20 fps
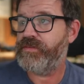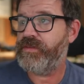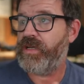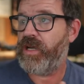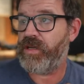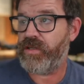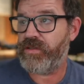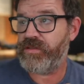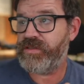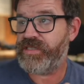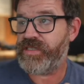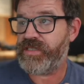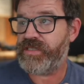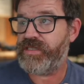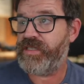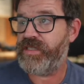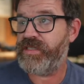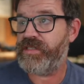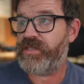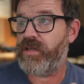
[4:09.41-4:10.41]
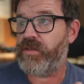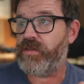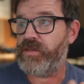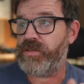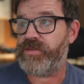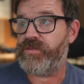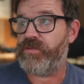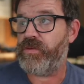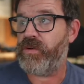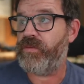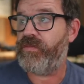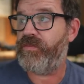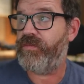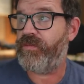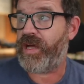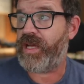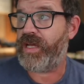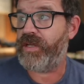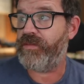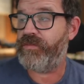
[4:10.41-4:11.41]
$116 for a
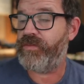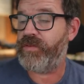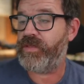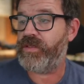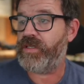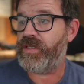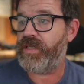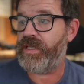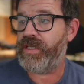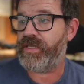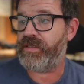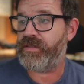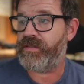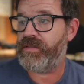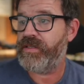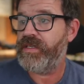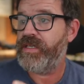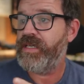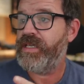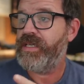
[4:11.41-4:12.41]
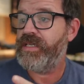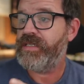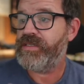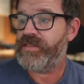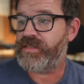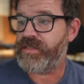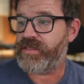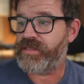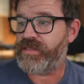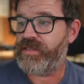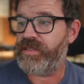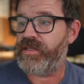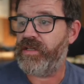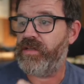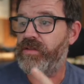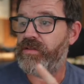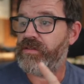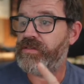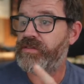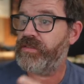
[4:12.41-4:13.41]
5 foot length,
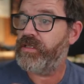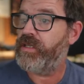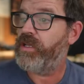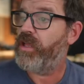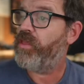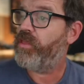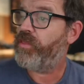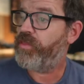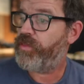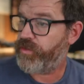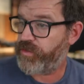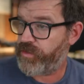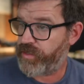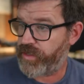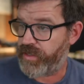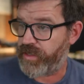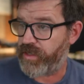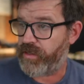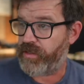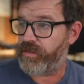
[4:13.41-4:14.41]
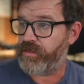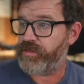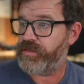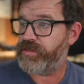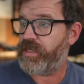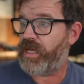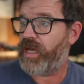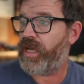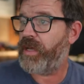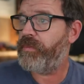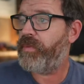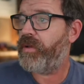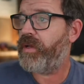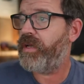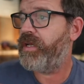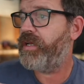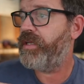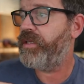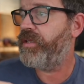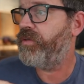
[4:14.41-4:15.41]
$60, $30. I
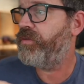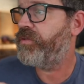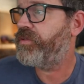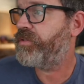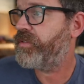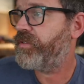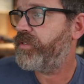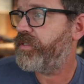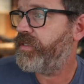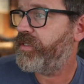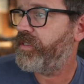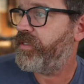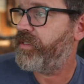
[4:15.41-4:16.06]
buy usually